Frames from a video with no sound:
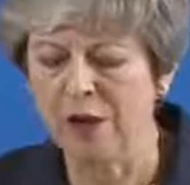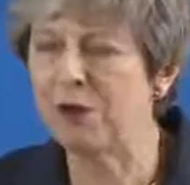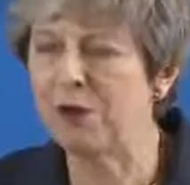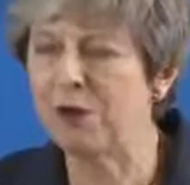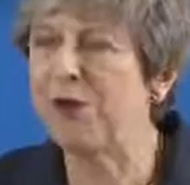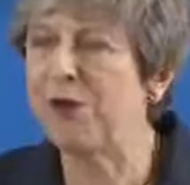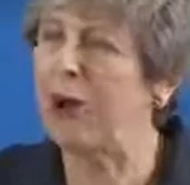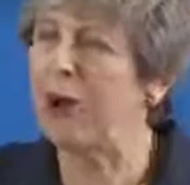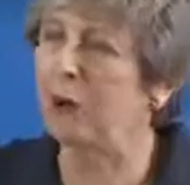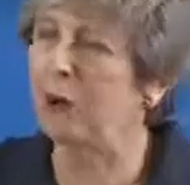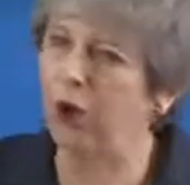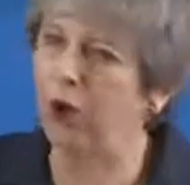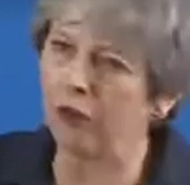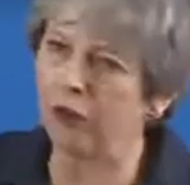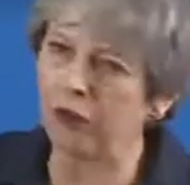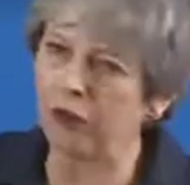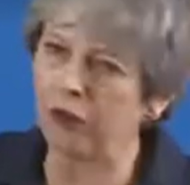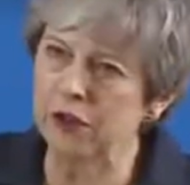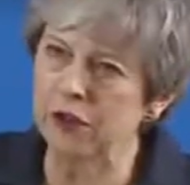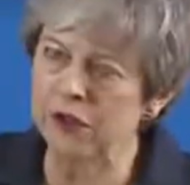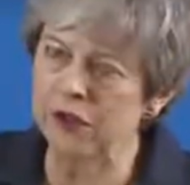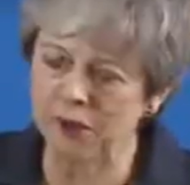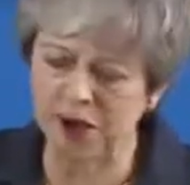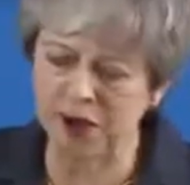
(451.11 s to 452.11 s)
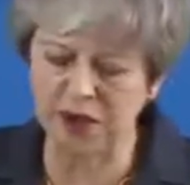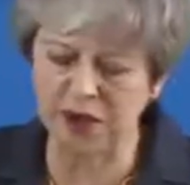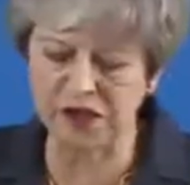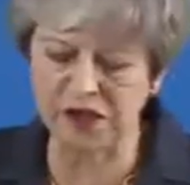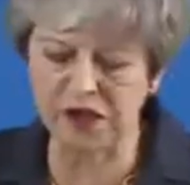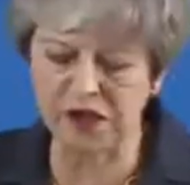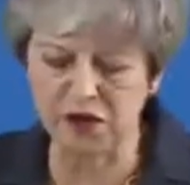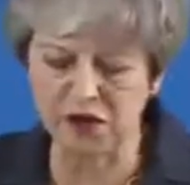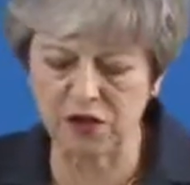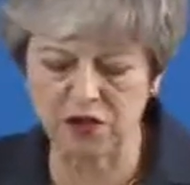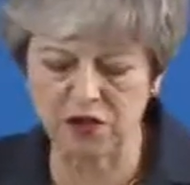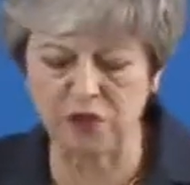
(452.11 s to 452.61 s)
but about what those
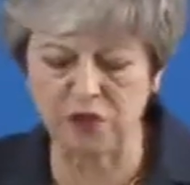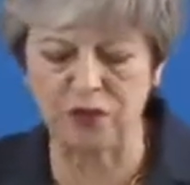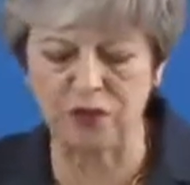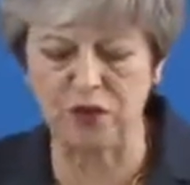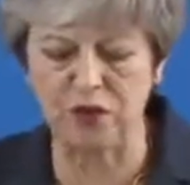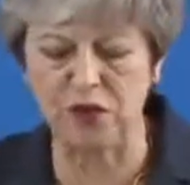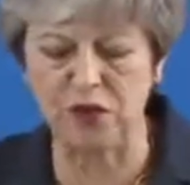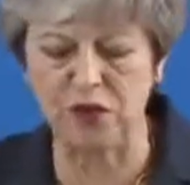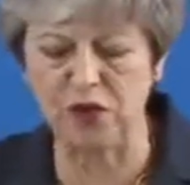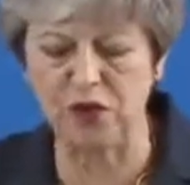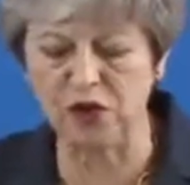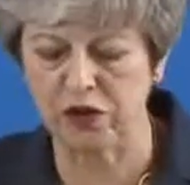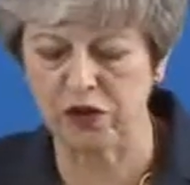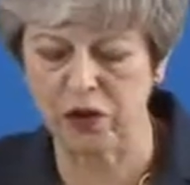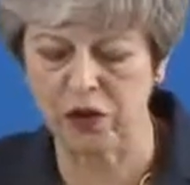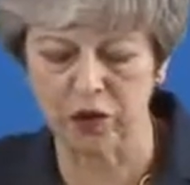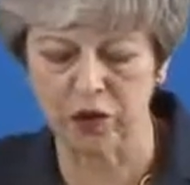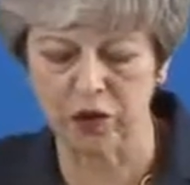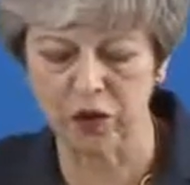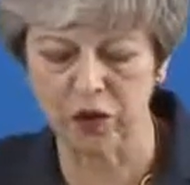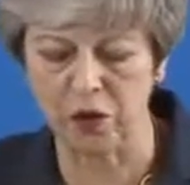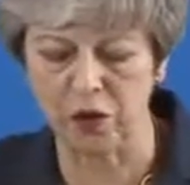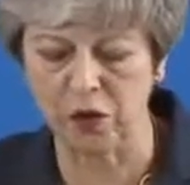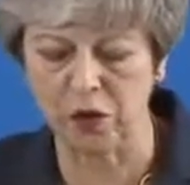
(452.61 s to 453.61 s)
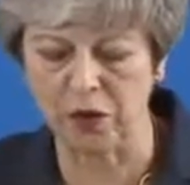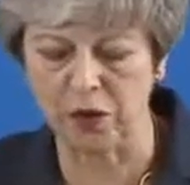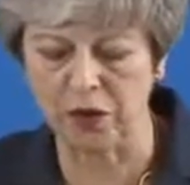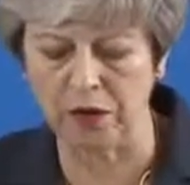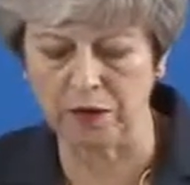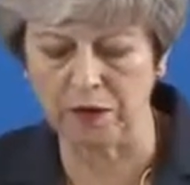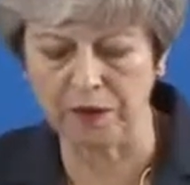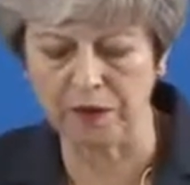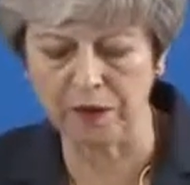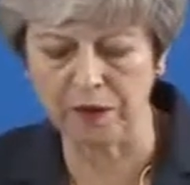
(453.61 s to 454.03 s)
parts contribute to the whole.